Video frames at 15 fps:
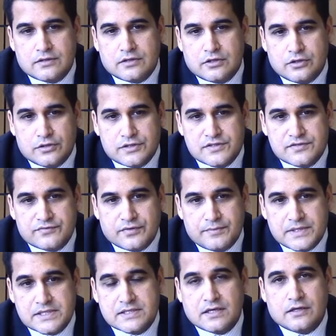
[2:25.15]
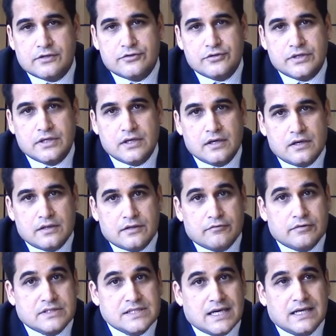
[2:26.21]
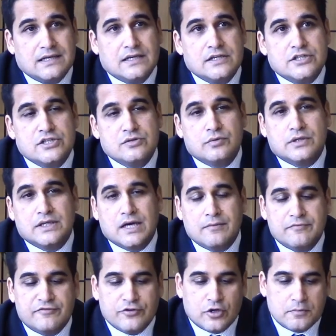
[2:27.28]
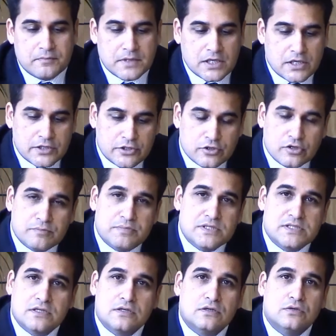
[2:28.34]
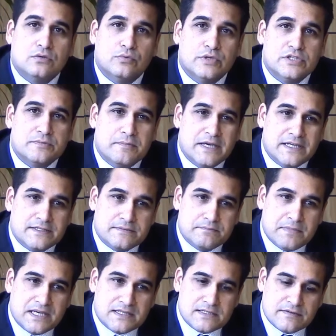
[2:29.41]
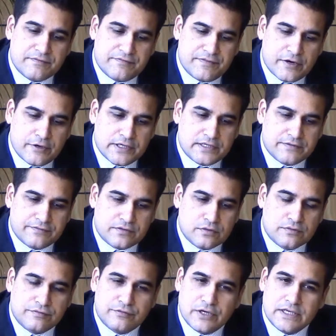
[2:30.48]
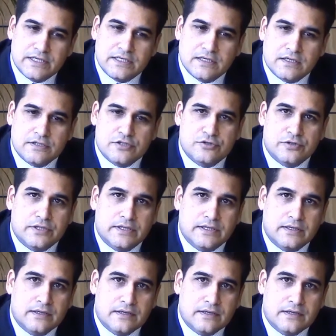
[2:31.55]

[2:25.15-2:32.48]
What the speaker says: goods from this country, the retaliation would come from Europe as a whole, which makes it very difficult for any country